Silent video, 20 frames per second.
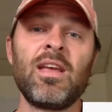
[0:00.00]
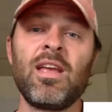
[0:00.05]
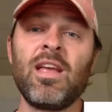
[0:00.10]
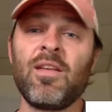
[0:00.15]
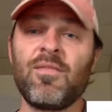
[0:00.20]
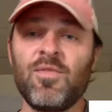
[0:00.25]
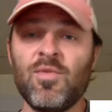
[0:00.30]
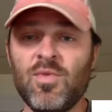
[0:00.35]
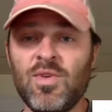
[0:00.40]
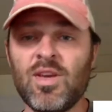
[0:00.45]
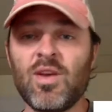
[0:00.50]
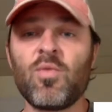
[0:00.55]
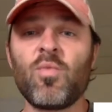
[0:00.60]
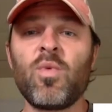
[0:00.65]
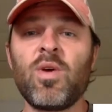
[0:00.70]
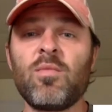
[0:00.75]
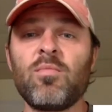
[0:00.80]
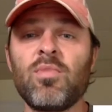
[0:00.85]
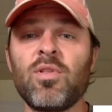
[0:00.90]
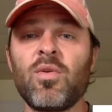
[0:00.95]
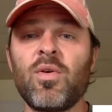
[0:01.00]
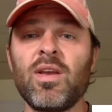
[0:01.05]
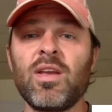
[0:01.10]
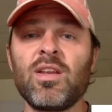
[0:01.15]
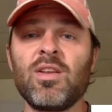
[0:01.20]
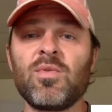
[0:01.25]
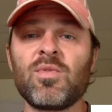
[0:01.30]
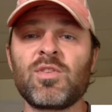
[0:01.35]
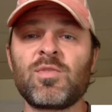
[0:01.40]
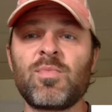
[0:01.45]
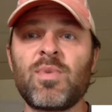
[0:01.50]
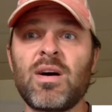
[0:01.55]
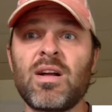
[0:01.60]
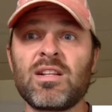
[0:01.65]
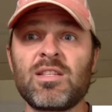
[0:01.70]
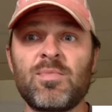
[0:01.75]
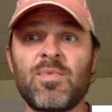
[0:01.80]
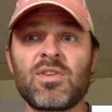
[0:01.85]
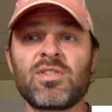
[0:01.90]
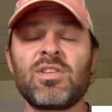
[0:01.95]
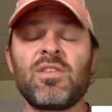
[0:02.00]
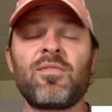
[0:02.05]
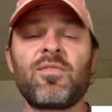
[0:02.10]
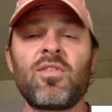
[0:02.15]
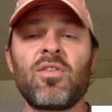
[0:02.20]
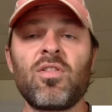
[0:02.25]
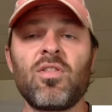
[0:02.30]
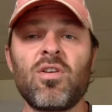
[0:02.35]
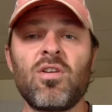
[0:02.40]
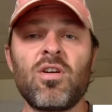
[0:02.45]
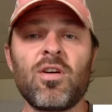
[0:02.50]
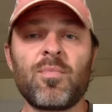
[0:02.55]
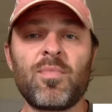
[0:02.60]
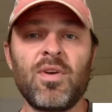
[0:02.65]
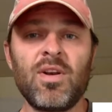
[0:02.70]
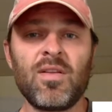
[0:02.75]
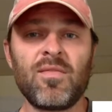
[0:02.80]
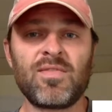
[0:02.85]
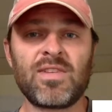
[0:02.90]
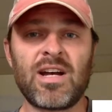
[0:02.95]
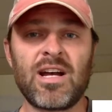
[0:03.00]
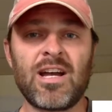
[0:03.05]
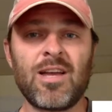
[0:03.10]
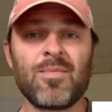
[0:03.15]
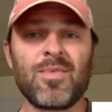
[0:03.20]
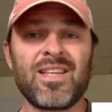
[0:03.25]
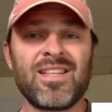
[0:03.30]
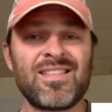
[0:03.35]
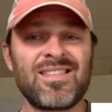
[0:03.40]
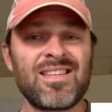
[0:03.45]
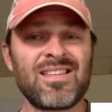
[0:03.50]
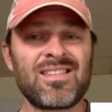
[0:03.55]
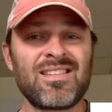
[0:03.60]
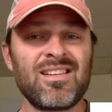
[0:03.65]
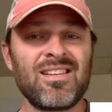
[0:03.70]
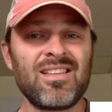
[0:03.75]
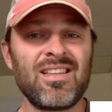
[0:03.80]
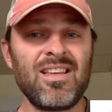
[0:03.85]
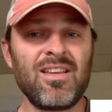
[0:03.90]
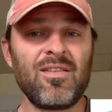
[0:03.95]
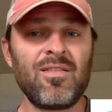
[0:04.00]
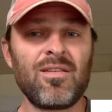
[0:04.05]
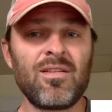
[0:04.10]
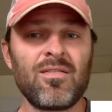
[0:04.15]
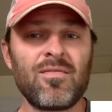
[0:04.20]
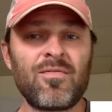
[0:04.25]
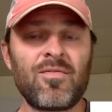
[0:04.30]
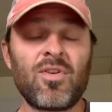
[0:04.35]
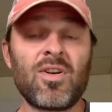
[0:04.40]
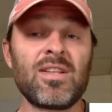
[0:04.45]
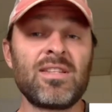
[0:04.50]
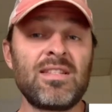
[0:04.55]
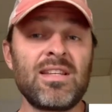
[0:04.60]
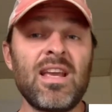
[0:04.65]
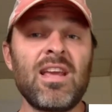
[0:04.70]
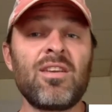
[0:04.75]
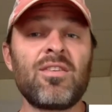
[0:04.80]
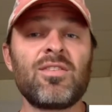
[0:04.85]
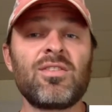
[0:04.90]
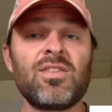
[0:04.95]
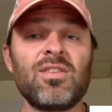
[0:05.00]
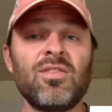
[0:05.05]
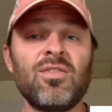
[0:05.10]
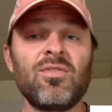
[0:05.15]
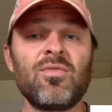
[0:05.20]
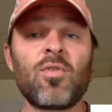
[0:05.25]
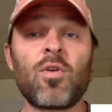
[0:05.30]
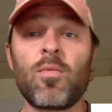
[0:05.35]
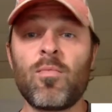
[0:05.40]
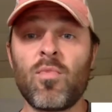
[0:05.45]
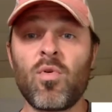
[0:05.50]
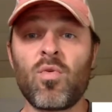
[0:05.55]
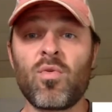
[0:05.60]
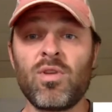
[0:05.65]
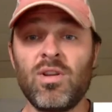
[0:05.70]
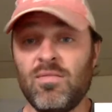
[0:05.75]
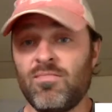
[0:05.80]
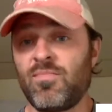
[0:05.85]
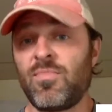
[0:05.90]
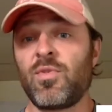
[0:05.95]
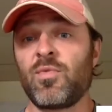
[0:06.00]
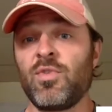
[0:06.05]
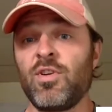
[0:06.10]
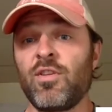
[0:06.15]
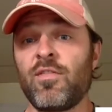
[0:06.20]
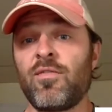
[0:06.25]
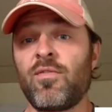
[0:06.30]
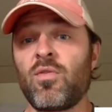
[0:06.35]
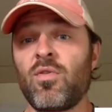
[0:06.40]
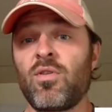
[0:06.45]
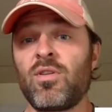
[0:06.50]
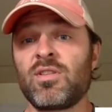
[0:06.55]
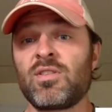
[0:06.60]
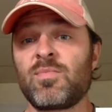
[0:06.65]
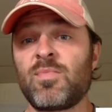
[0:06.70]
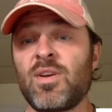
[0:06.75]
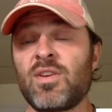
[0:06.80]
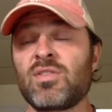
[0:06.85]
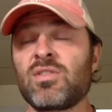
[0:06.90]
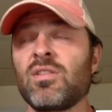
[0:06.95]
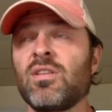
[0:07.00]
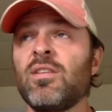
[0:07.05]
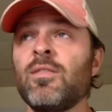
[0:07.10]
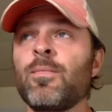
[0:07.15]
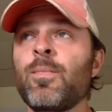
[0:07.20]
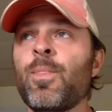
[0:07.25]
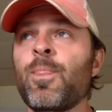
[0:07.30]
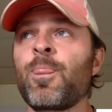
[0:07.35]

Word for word: If you get wind blowing into a spot, especially for a long period of time consistently for a day or two or more, three or four especially,